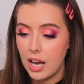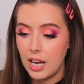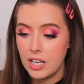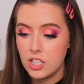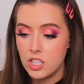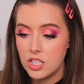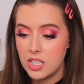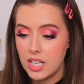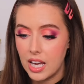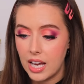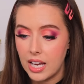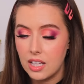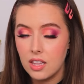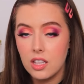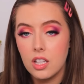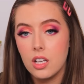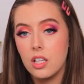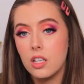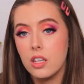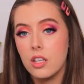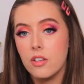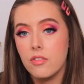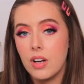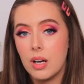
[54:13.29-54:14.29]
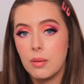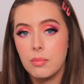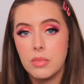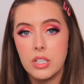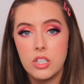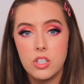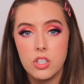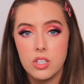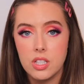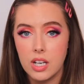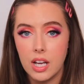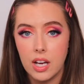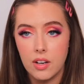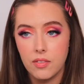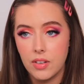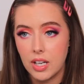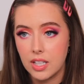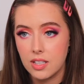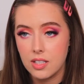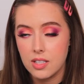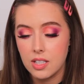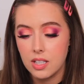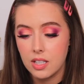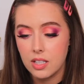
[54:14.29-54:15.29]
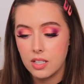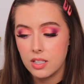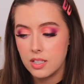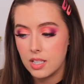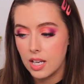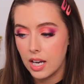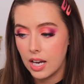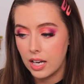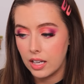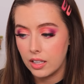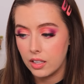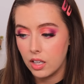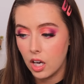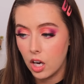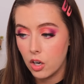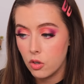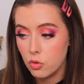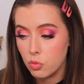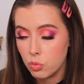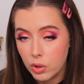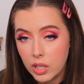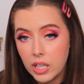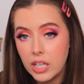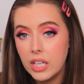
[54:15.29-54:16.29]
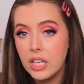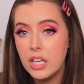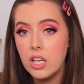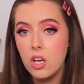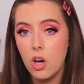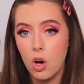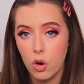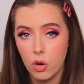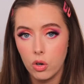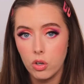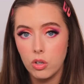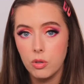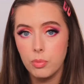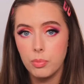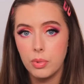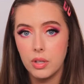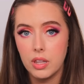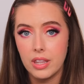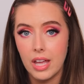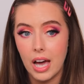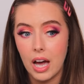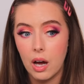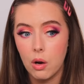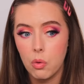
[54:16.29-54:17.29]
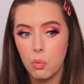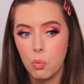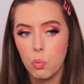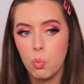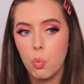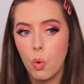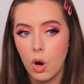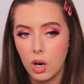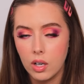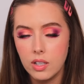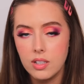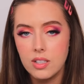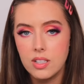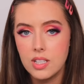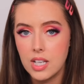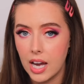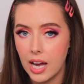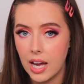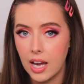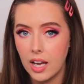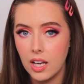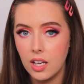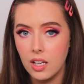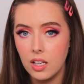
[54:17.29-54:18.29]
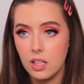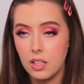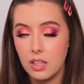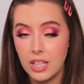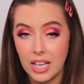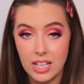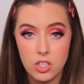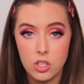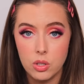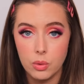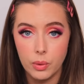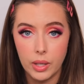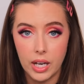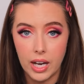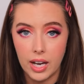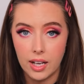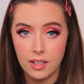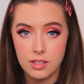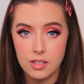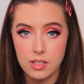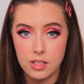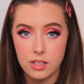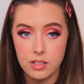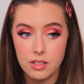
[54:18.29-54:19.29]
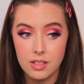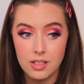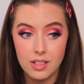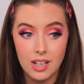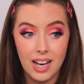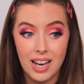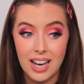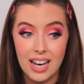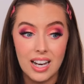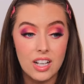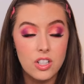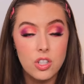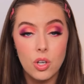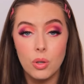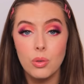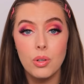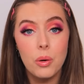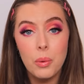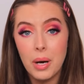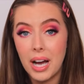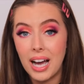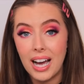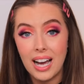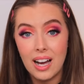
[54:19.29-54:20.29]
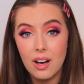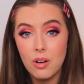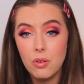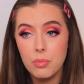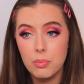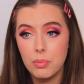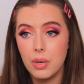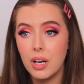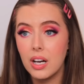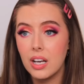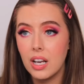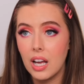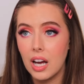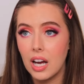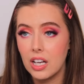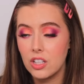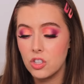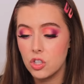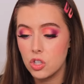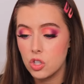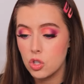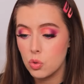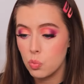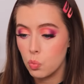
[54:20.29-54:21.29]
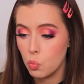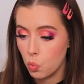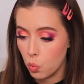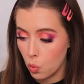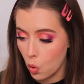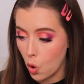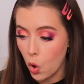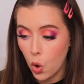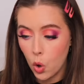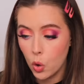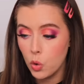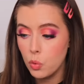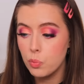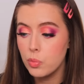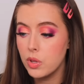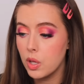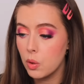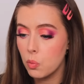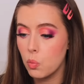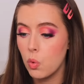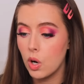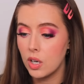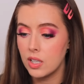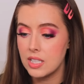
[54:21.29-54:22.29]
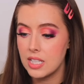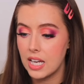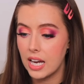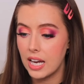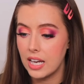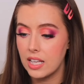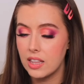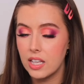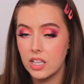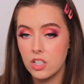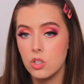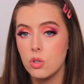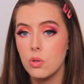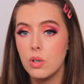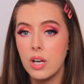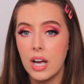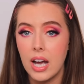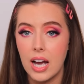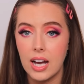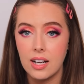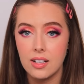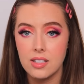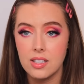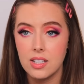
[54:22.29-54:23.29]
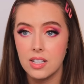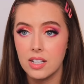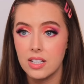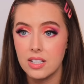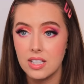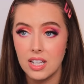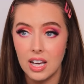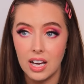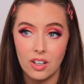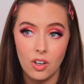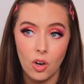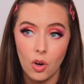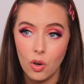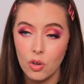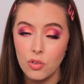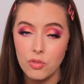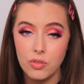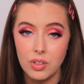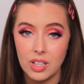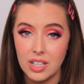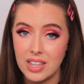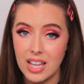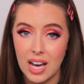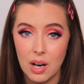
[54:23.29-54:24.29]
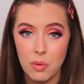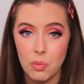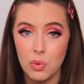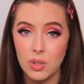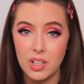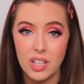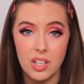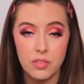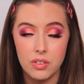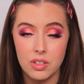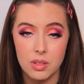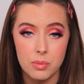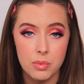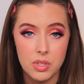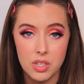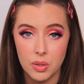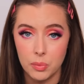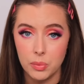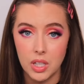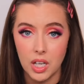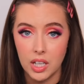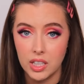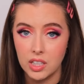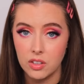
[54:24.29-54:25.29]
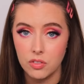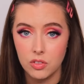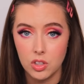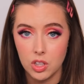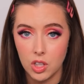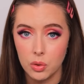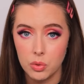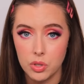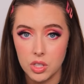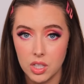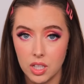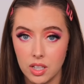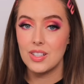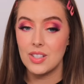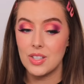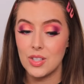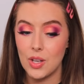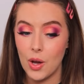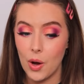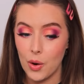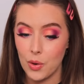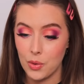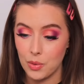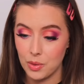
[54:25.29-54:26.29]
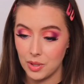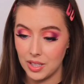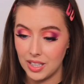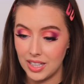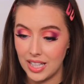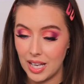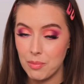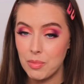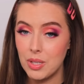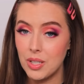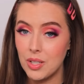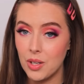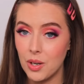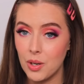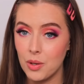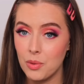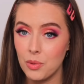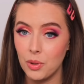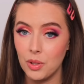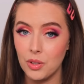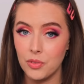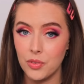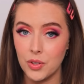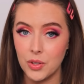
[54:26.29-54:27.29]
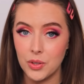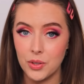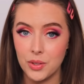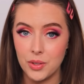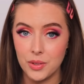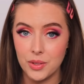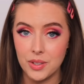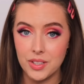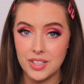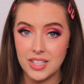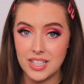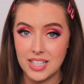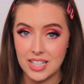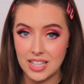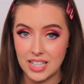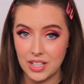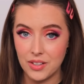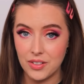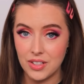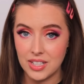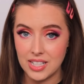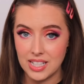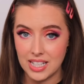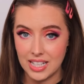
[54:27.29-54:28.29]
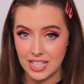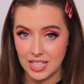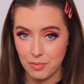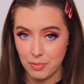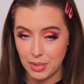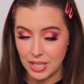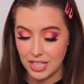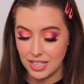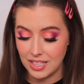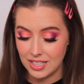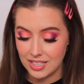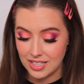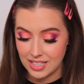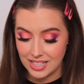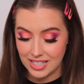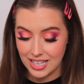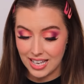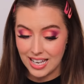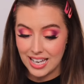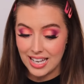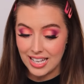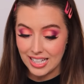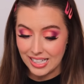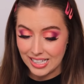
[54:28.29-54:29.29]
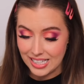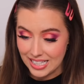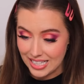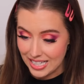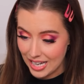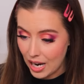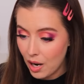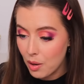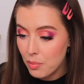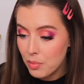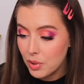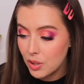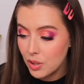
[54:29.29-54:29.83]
I just hate that the family doesn't have answers, and I really hope that one day they do get answers. I don't know how, but I just hope that one day they do get answers and hopefully that will give them some kind of closure. So let me know all of your thoughts, theories, and opinions down